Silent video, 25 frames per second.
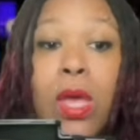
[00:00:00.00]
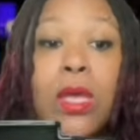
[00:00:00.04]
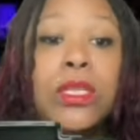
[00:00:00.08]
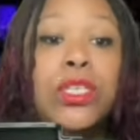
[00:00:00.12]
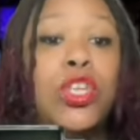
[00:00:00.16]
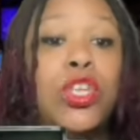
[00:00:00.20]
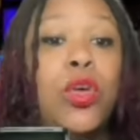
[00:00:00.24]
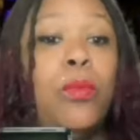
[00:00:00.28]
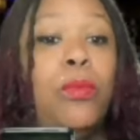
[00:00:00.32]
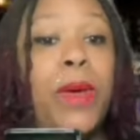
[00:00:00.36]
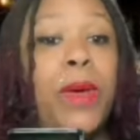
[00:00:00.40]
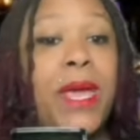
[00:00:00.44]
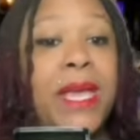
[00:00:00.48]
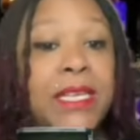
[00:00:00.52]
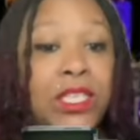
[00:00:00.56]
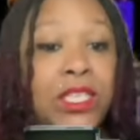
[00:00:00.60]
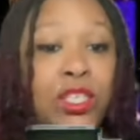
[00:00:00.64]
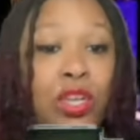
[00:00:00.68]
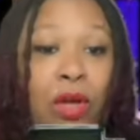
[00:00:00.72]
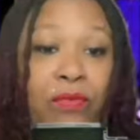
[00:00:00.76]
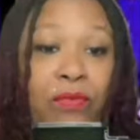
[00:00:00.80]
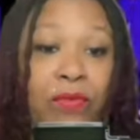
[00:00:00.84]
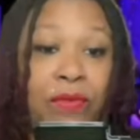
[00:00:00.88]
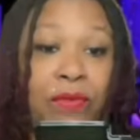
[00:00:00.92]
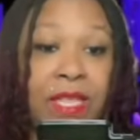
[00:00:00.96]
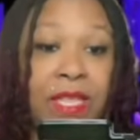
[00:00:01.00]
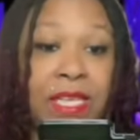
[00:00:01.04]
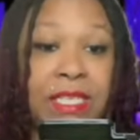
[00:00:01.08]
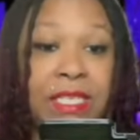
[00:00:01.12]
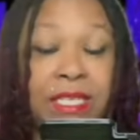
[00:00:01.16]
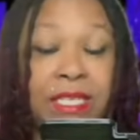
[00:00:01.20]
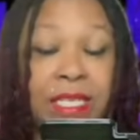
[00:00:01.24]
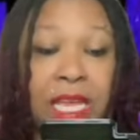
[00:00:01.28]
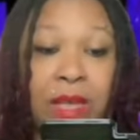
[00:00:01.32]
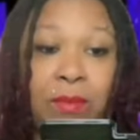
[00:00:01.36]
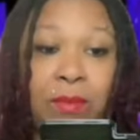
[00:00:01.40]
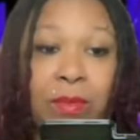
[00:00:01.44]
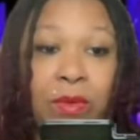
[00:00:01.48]
So based off of this
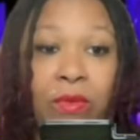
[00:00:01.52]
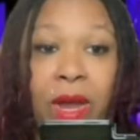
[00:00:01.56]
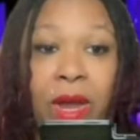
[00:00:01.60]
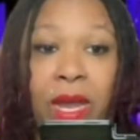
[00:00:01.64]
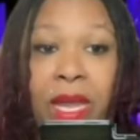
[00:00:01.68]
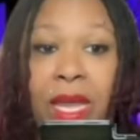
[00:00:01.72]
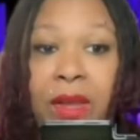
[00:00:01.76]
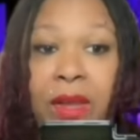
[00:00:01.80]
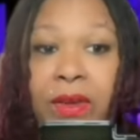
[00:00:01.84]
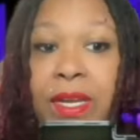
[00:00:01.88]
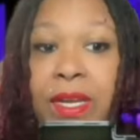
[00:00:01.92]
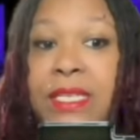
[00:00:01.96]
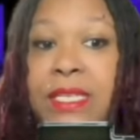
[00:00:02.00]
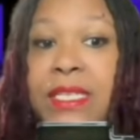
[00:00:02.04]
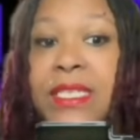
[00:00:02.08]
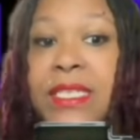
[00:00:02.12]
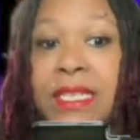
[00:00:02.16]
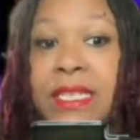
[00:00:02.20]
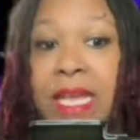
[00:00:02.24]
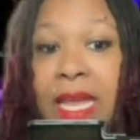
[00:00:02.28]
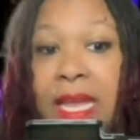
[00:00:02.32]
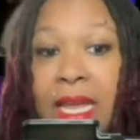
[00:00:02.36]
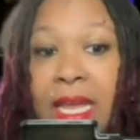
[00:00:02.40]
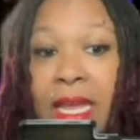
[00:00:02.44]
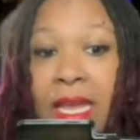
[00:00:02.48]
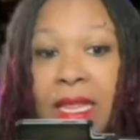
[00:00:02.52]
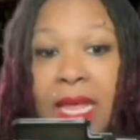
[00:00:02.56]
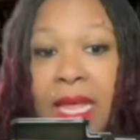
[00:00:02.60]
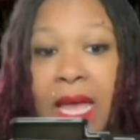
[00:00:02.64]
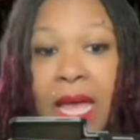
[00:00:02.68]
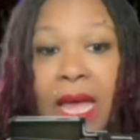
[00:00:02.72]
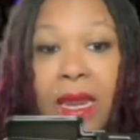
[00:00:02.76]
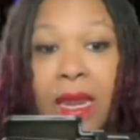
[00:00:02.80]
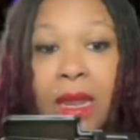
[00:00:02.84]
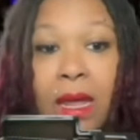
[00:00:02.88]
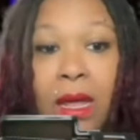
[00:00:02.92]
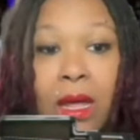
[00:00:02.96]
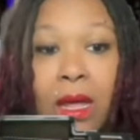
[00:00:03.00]
statement right here, it's saying
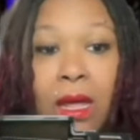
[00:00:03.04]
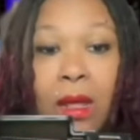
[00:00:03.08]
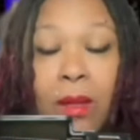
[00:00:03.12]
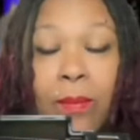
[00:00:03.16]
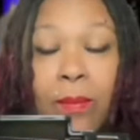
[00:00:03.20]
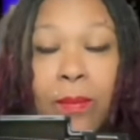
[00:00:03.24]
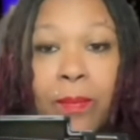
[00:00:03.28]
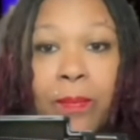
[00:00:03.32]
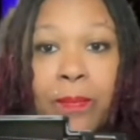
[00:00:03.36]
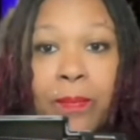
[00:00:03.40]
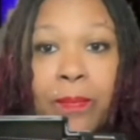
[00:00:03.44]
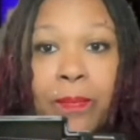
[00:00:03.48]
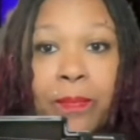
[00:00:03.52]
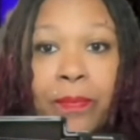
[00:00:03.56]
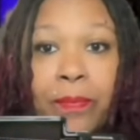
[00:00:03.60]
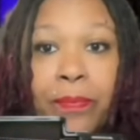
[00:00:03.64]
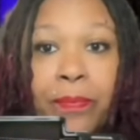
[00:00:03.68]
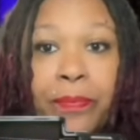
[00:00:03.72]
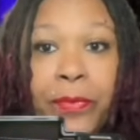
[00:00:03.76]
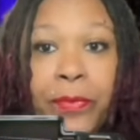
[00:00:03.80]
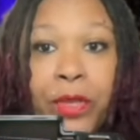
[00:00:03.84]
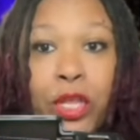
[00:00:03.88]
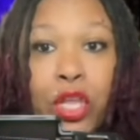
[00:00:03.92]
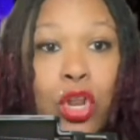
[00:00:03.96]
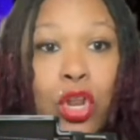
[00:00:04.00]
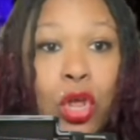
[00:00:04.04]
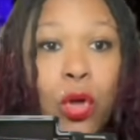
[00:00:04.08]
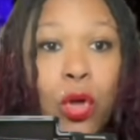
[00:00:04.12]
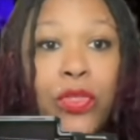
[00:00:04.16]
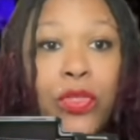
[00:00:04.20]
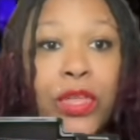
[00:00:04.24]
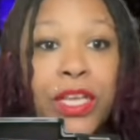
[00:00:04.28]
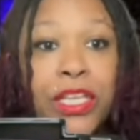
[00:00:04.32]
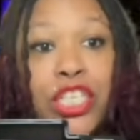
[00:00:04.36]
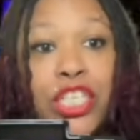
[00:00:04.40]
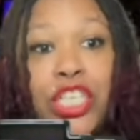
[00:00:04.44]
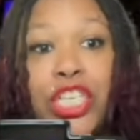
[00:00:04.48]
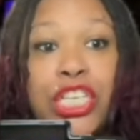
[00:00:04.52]
that
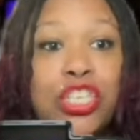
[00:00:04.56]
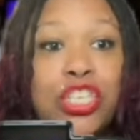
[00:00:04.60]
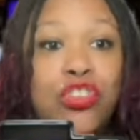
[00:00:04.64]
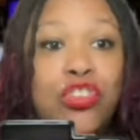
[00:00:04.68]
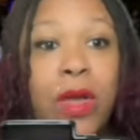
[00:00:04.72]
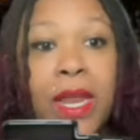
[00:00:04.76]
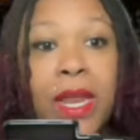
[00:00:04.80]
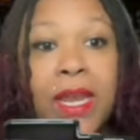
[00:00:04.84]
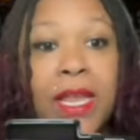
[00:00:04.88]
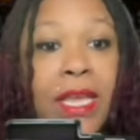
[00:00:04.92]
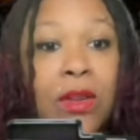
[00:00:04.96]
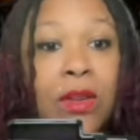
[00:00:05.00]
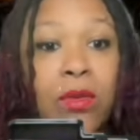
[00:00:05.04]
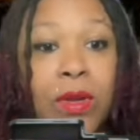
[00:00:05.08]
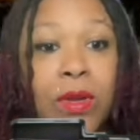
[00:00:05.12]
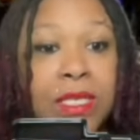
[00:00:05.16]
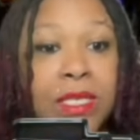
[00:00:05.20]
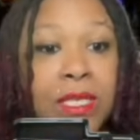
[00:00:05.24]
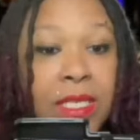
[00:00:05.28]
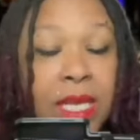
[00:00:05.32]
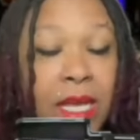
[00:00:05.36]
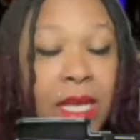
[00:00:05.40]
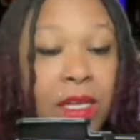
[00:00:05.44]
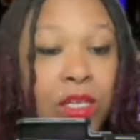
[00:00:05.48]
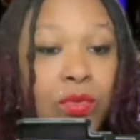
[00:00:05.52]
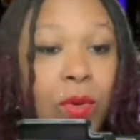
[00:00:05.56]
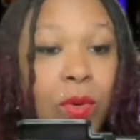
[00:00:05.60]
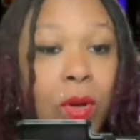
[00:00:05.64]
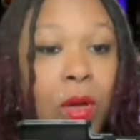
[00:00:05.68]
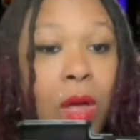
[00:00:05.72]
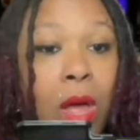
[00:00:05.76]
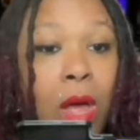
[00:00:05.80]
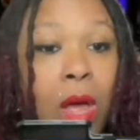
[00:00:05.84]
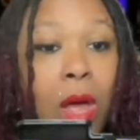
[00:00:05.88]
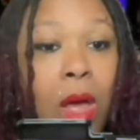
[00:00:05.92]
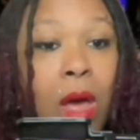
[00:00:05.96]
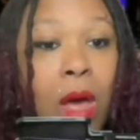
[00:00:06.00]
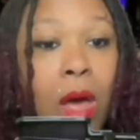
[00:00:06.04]
that she's trying to get on a schedule.
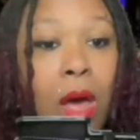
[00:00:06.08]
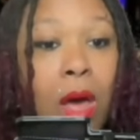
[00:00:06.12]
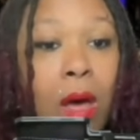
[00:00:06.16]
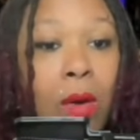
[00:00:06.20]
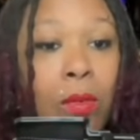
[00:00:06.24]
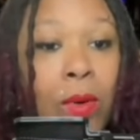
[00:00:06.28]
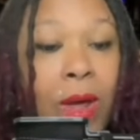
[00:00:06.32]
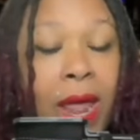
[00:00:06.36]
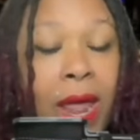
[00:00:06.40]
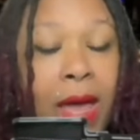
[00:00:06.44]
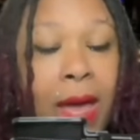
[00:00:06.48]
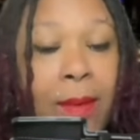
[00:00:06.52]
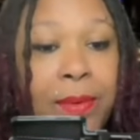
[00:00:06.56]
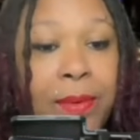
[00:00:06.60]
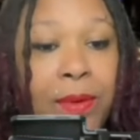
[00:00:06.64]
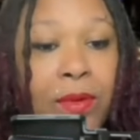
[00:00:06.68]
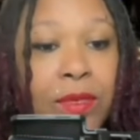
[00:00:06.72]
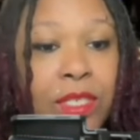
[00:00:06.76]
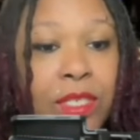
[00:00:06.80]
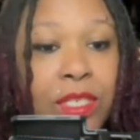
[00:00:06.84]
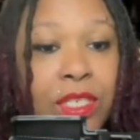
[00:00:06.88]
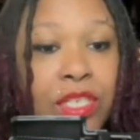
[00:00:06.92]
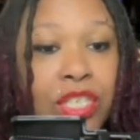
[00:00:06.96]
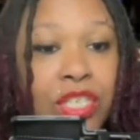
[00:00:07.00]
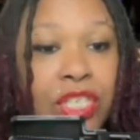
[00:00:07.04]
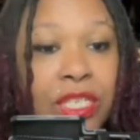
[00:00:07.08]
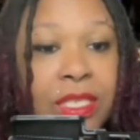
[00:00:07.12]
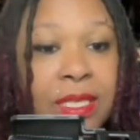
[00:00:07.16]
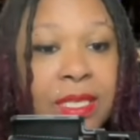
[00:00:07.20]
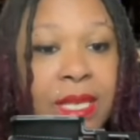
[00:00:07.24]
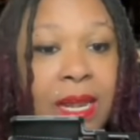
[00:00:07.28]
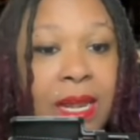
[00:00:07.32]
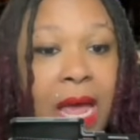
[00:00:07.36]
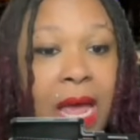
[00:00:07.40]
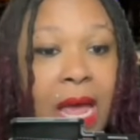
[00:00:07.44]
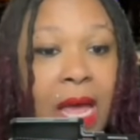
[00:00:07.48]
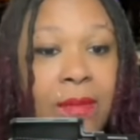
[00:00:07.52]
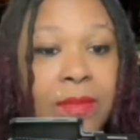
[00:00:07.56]
What happened, Kristen? She
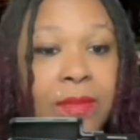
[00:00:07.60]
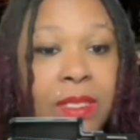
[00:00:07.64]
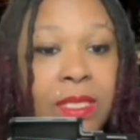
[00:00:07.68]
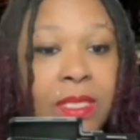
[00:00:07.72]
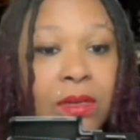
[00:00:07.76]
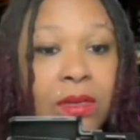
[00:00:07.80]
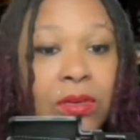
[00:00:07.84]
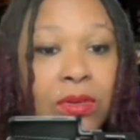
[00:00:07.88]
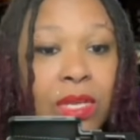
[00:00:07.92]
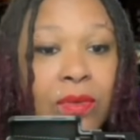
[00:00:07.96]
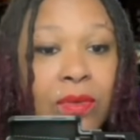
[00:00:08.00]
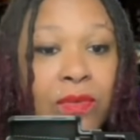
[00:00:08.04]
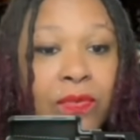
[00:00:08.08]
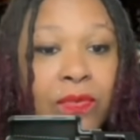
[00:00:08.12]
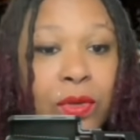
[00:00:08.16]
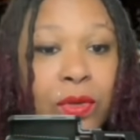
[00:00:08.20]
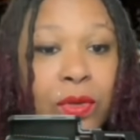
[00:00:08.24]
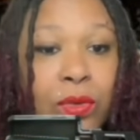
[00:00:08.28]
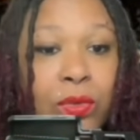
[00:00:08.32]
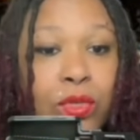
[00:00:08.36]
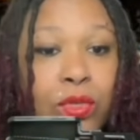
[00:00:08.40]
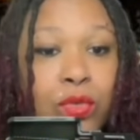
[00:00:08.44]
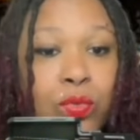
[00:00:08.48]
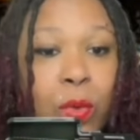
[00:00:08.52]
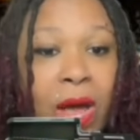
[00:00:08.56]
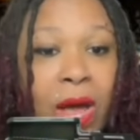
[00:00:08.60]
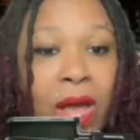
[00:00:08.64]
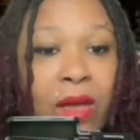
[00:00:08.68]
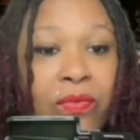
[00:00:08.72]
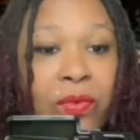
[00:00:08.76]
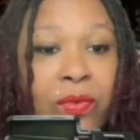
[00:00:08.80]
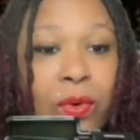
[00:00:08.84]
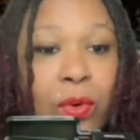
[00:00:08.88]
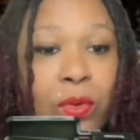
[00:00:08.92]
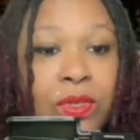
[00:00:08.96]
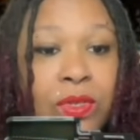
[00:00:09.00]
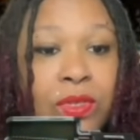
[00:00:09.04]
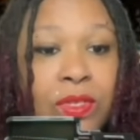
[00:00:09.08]
said, I'm still confused why
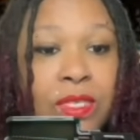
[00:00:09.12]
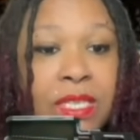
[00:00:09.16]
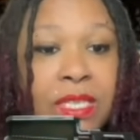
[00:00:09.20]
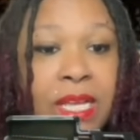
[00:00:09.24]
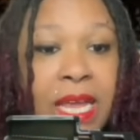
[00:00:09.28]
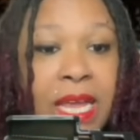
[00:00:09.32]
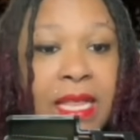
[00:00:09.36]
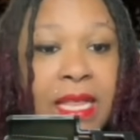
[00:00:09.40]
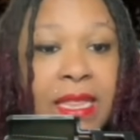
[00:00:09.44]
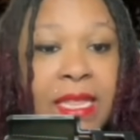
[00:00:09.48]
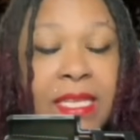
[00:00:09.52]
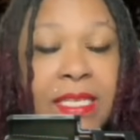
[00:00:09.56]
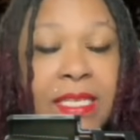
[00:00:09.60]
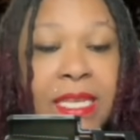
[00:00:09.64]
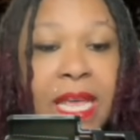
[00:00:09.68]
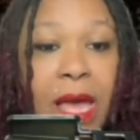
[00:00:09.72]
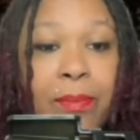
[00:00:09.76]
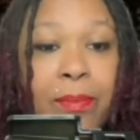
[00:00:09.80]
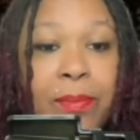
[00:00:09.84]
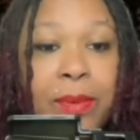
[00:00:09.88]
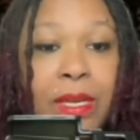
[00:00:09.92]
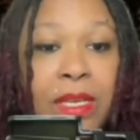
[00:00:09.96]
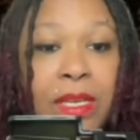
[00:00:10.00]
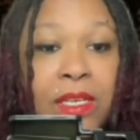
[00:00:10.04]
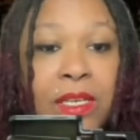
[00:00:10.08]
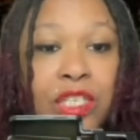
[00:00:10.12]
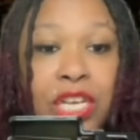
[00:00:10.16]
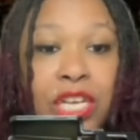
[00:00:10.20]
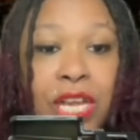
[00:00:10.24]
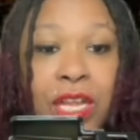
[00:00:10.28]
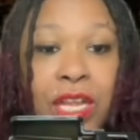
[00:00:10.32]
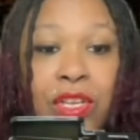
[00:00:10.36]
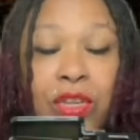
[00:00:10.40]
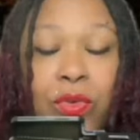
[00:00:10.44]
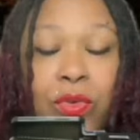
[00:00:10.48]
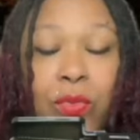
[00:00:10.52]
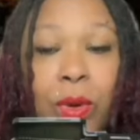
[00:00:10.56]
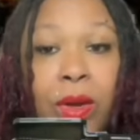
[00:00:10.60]
folks are saying this happened in
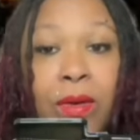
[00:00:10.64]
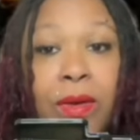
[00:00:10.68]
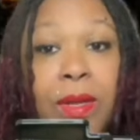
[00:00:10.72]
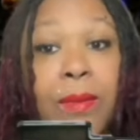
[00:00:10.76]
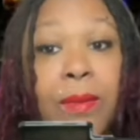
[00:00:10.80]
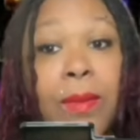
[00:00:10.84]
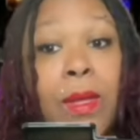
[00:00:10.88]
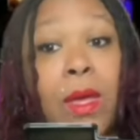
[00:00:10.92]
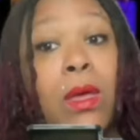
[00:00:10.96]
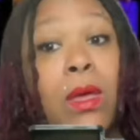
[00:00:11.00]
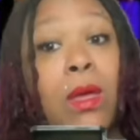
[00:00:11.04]
January.